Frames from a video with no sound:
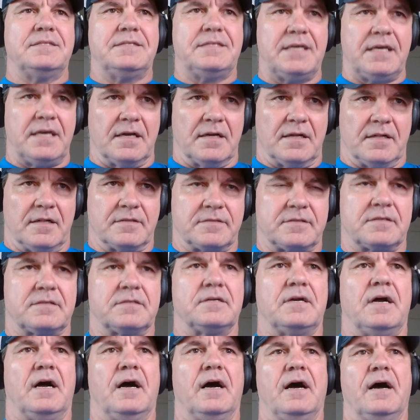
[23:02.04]

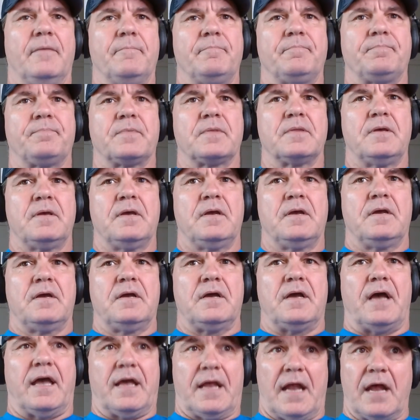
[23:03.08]
deals.
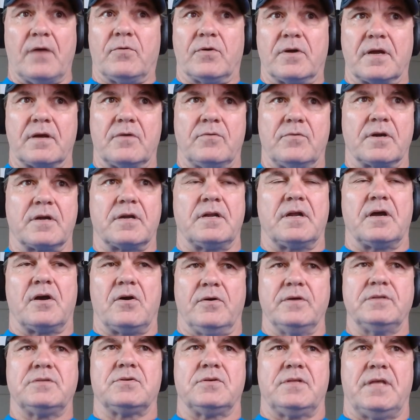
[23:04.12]
And we're going to
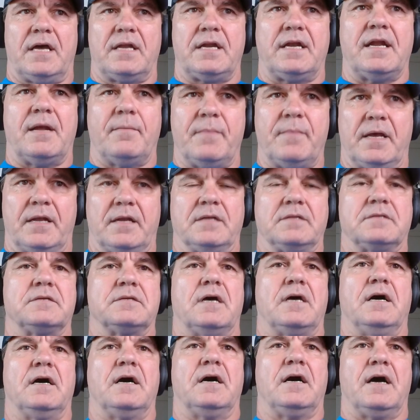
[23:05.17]
go into that in a minute.
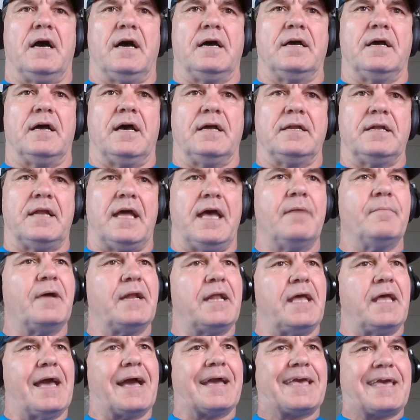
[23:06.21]
An
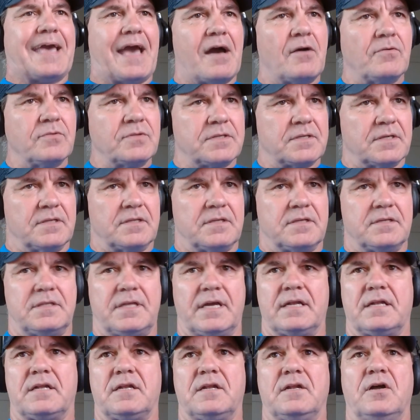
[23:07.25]
M&A accountant
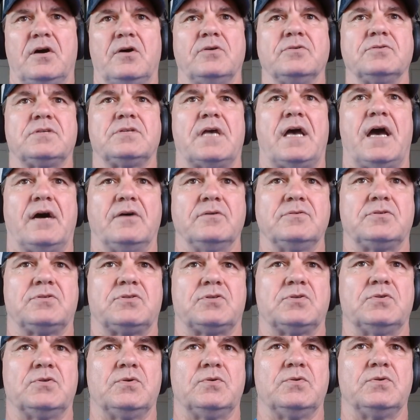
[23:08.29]
that knows how
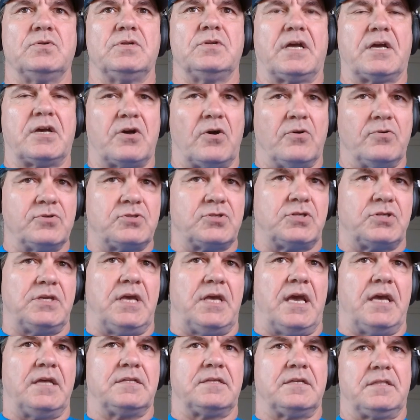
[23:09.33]
to
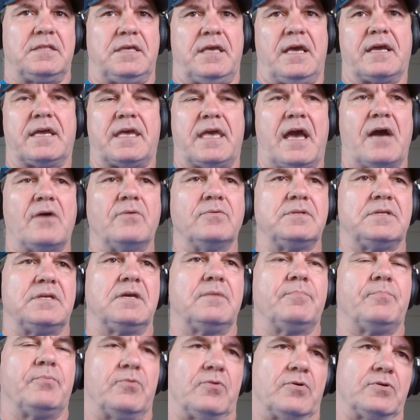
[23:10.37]
negotiate the
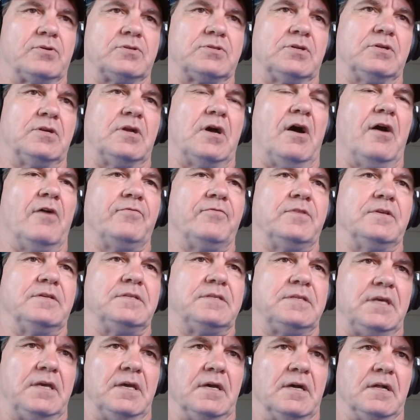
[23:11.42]
accounting portion of the
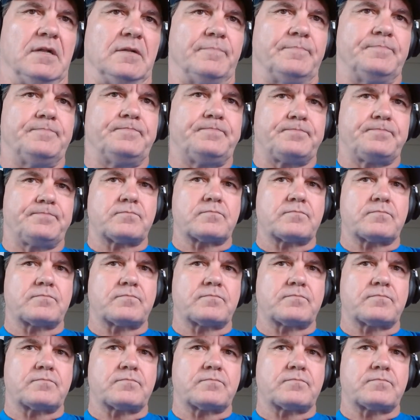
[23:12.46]
deal.